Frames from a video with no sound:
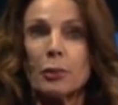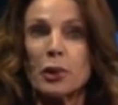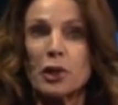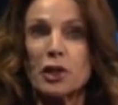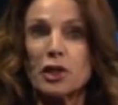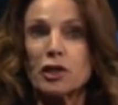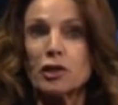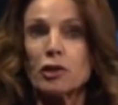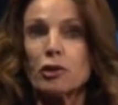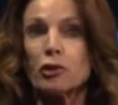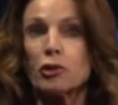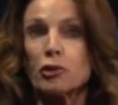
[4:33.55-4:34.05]
we
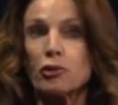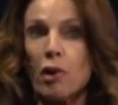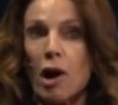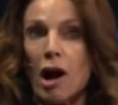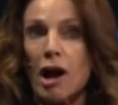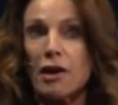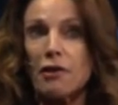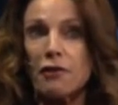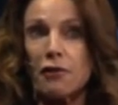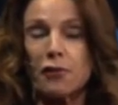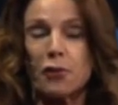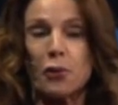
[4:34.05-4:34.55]
still
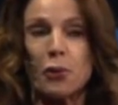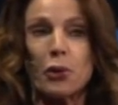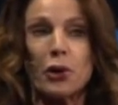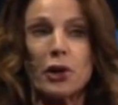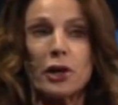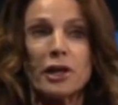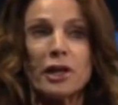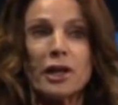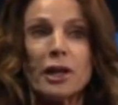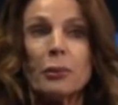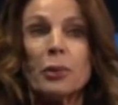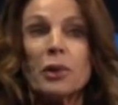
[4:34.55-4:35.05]
drive
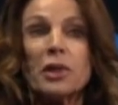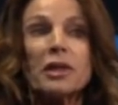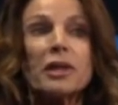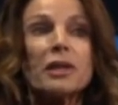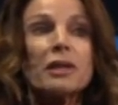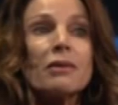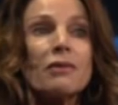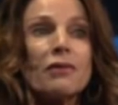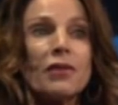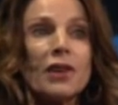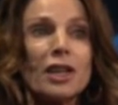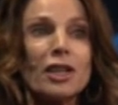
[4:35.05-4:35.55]
for with
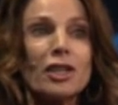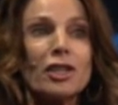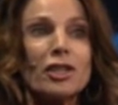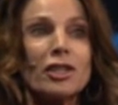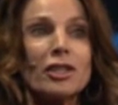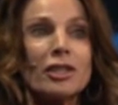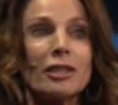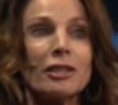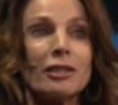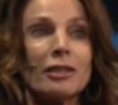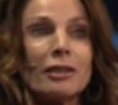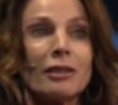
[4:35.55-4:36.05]

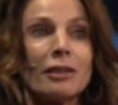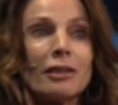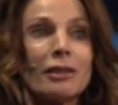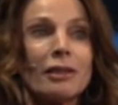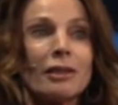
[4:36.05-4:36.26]
innovation,